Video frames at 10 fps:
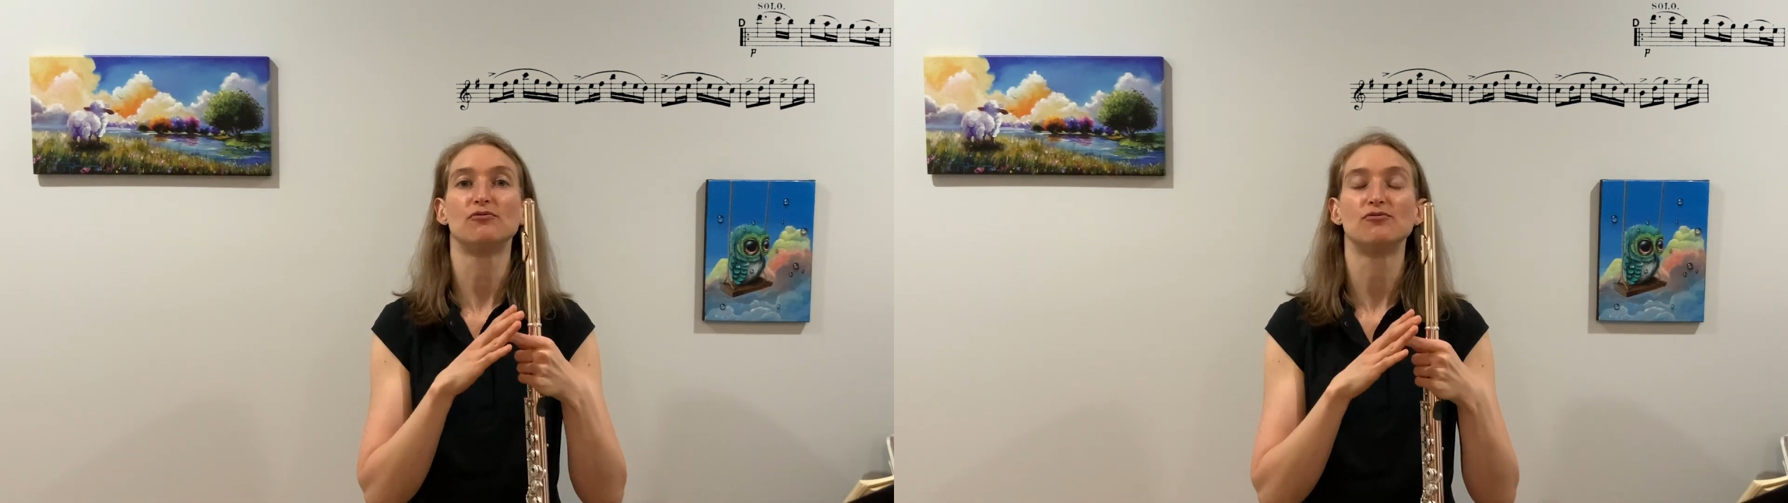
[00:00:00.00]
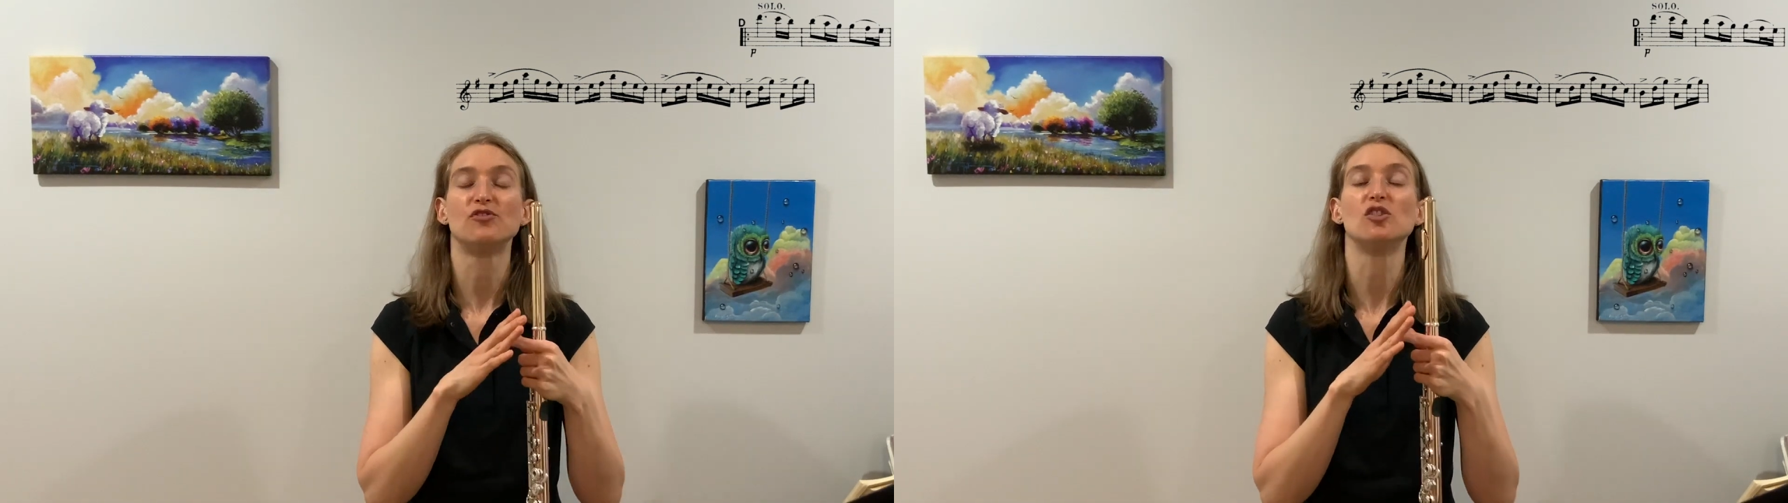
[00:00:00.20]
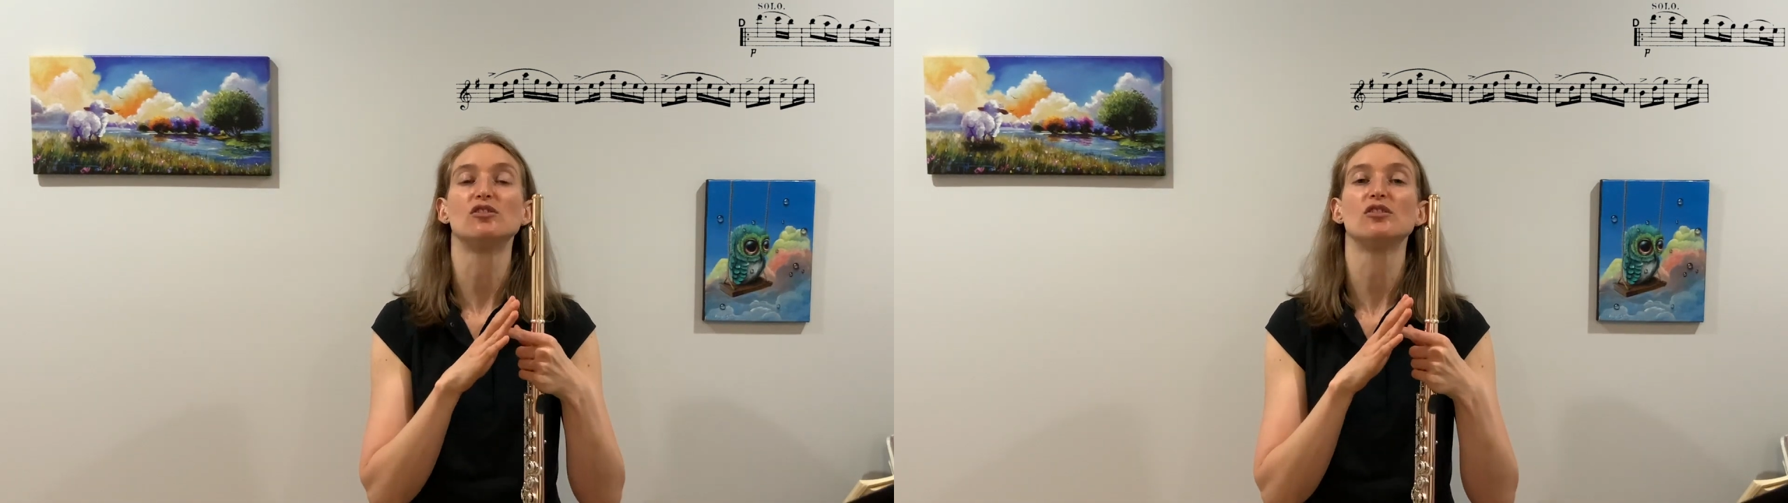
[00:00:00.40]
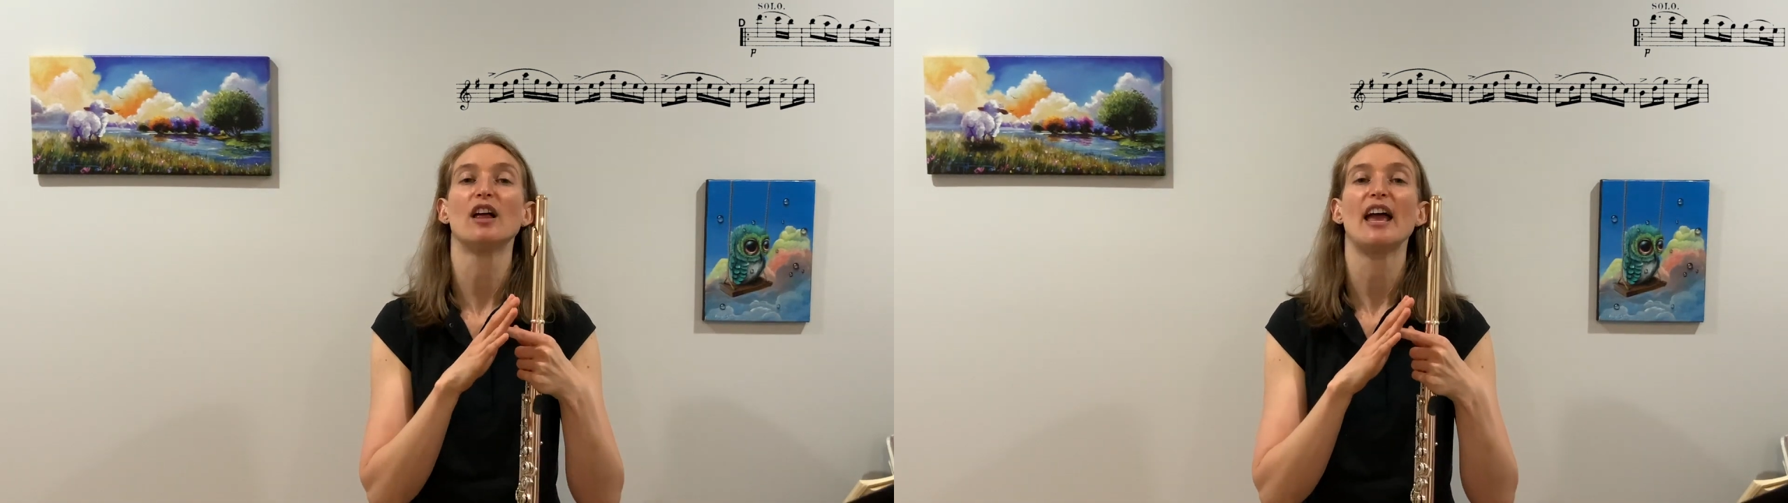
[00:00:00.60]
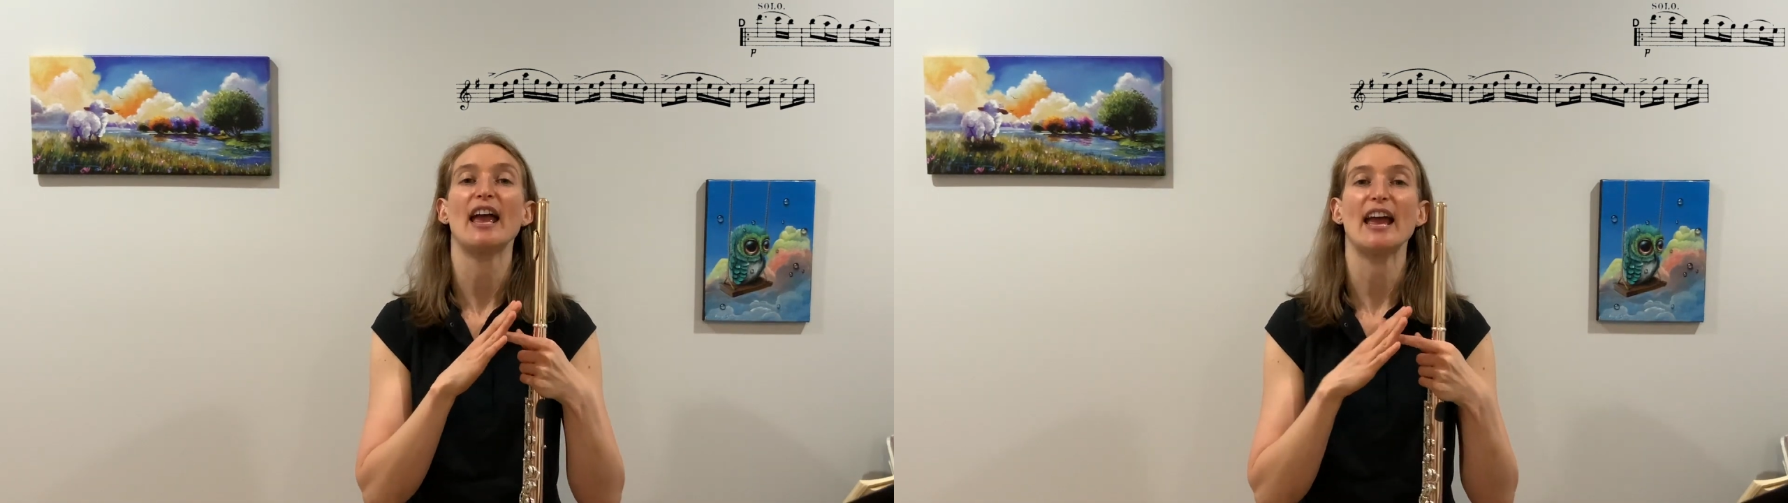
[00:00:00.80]

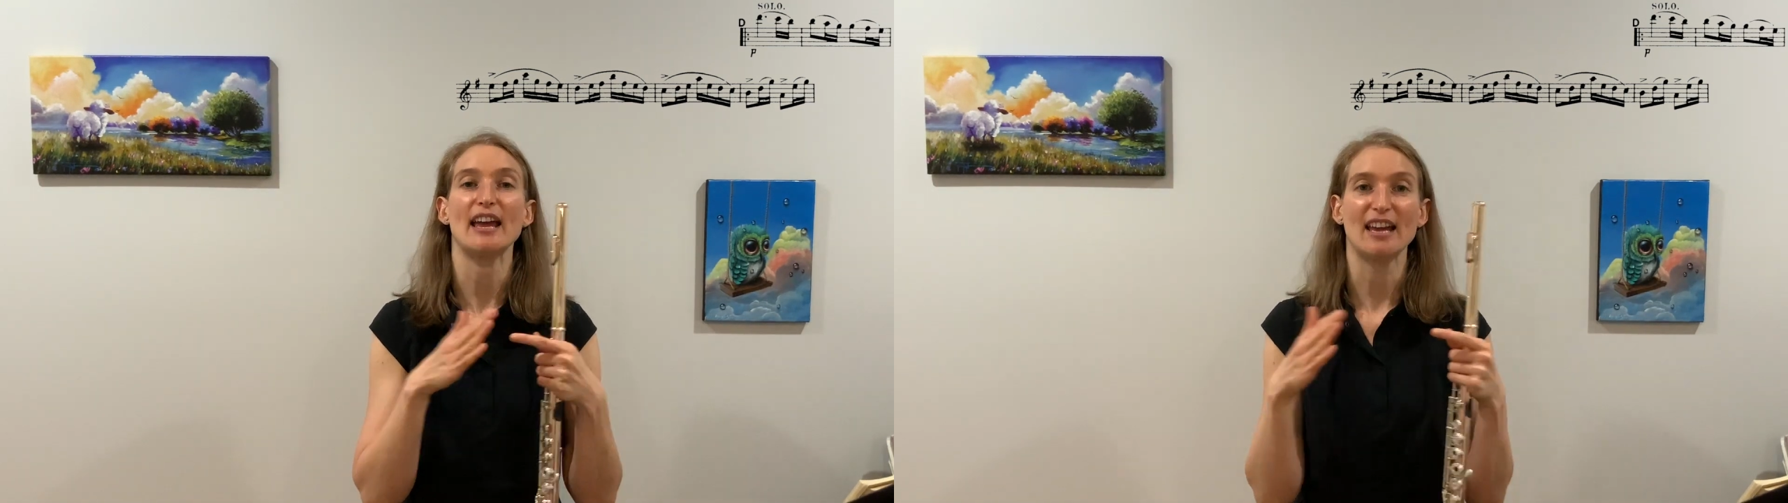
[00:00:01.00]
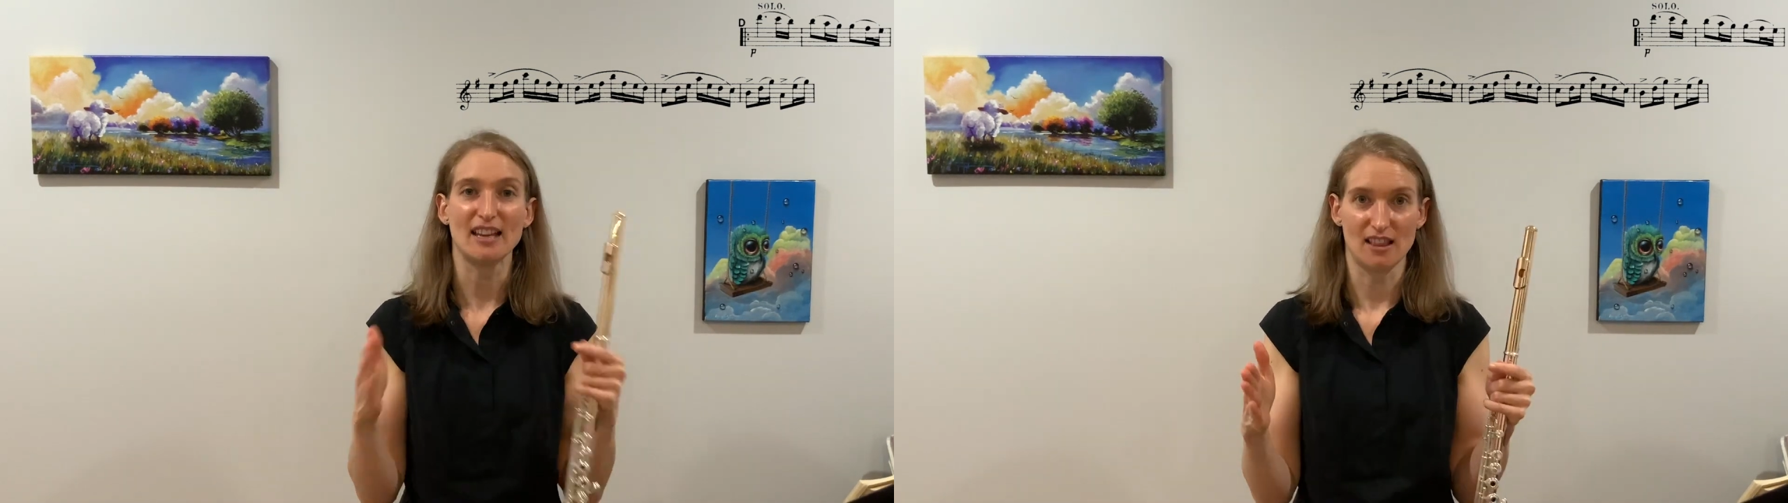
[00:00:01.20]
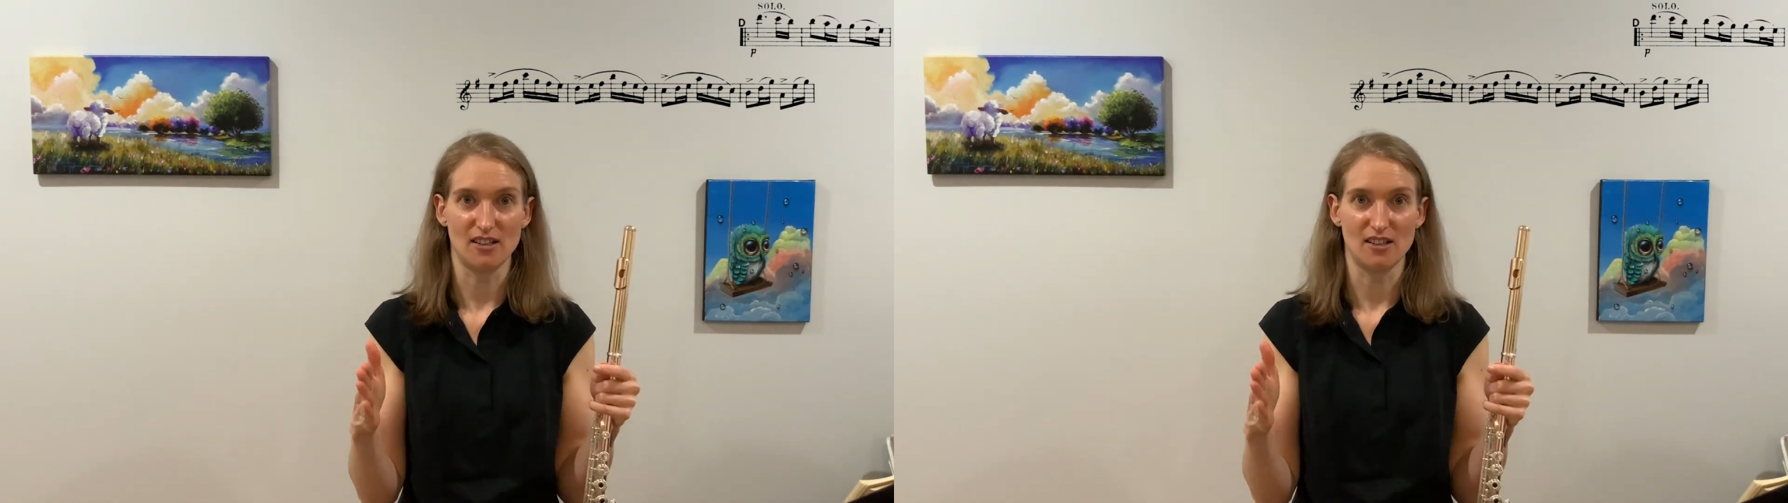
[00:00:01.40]
full eighth